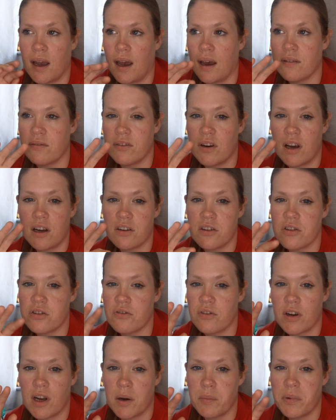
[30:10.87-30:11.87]
have lunch
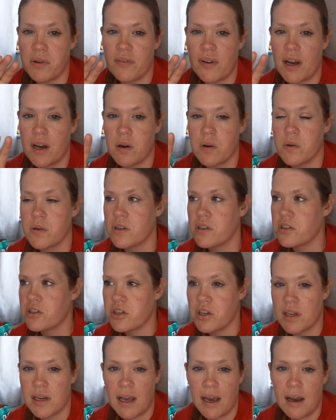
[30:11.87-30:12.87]
for a couple of hours,
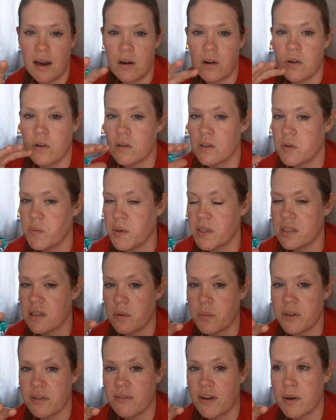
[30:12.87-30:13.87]
chill out, spend time
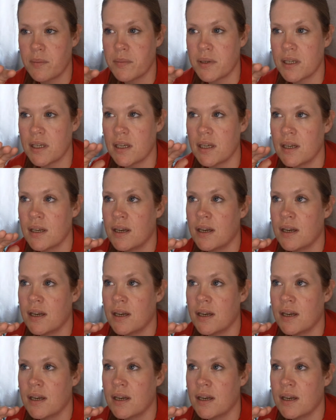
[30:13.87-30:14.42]
with the family,